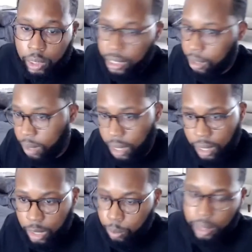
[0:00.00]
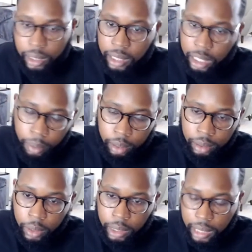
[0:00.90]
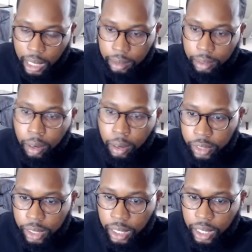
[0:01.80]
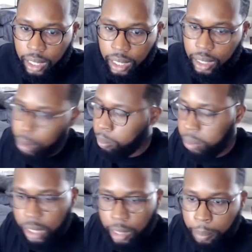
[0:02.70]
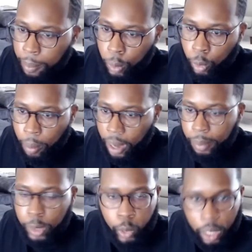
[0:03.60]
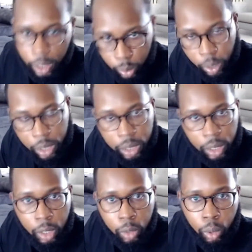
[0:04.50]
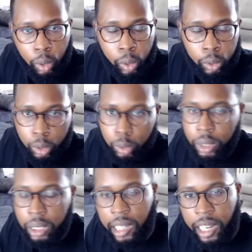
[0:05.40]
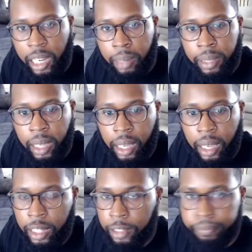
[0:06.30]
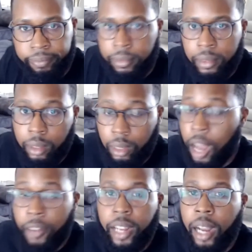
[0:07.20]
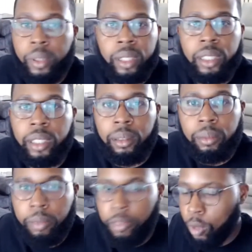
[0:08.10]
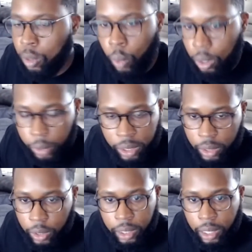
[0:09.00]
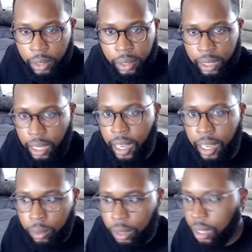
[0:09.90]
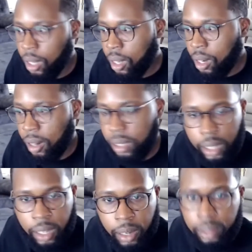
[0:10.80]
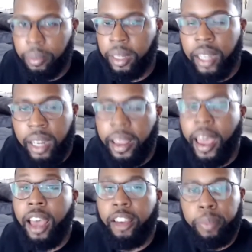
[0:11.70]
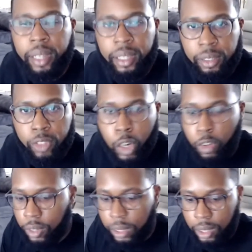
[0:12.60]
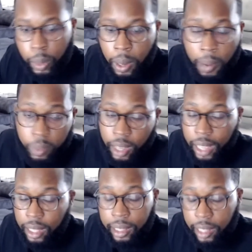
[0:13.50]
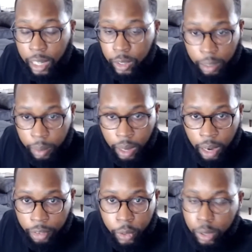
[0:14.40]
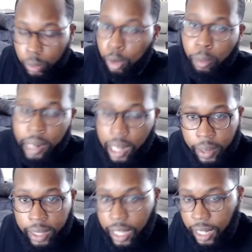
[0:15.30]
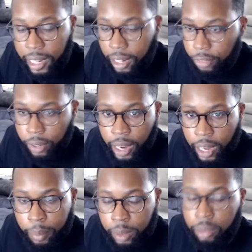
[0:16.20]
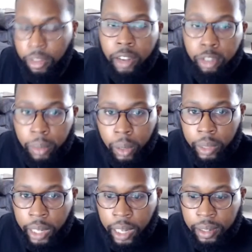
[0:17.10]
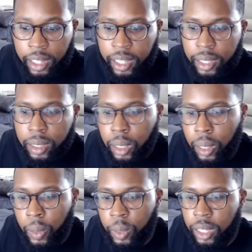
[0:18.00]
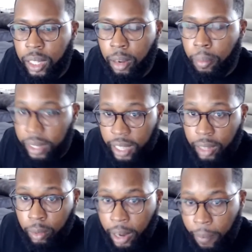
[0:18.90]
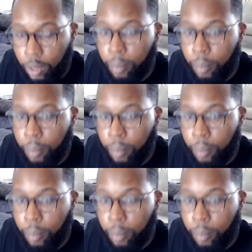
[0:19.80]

Because I mean, especially think about during the times of COVID, there are plenty of people who might have been trying to switch roles or switch jobs, and offer got rescinded for one reason or another, and say, "Hey, look, our sales have been cut in half because of COVID. So I thought I was going to be able to offer you this role, but now I can't. I got to figure out. I'm in survival mode now. So but again, right?